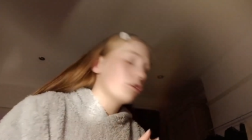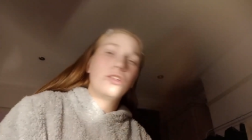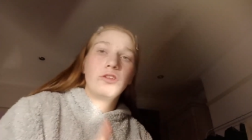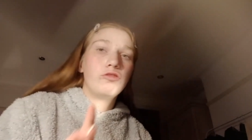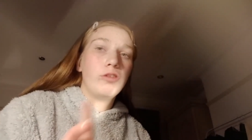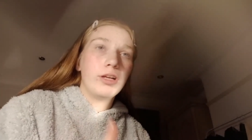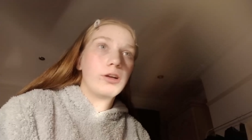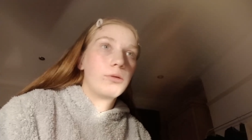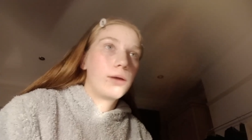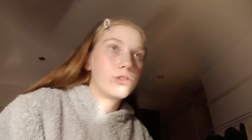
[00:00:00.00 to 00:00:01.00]
I don't really
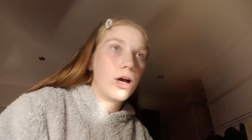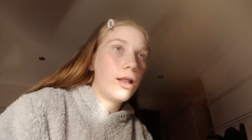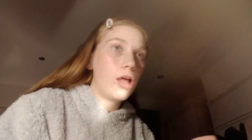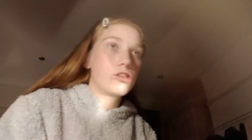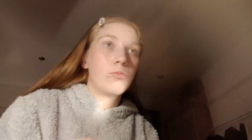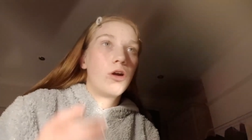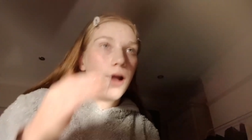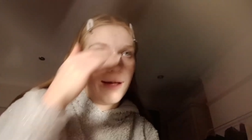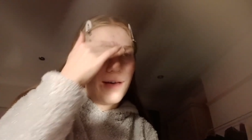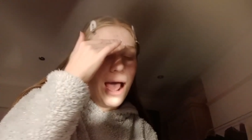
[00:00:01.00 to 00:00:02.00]
know why i am tired. like tomorrow
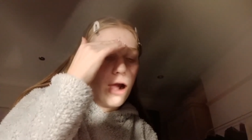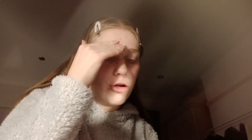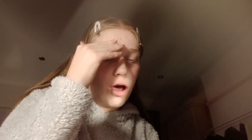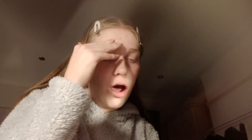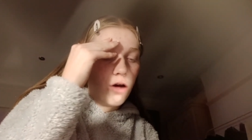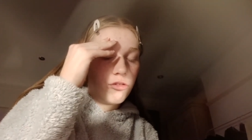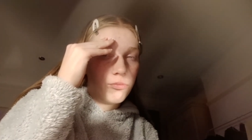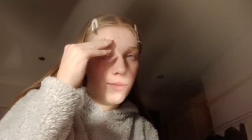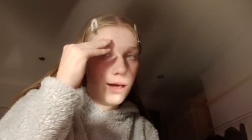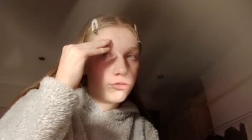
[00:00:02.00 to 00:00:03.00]
I have an hour and a half
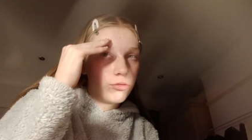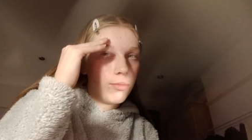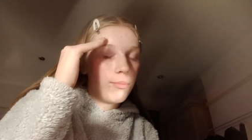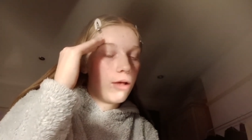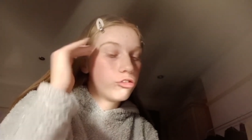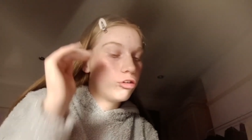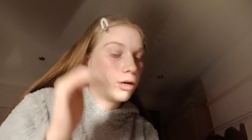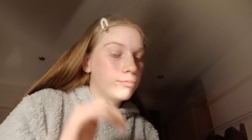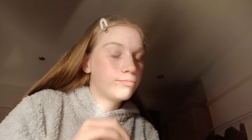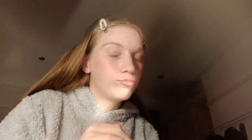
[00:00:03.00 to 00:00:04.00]
of maths with my maths
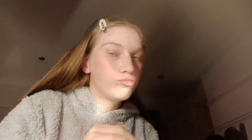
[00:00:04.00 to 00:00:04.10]
year.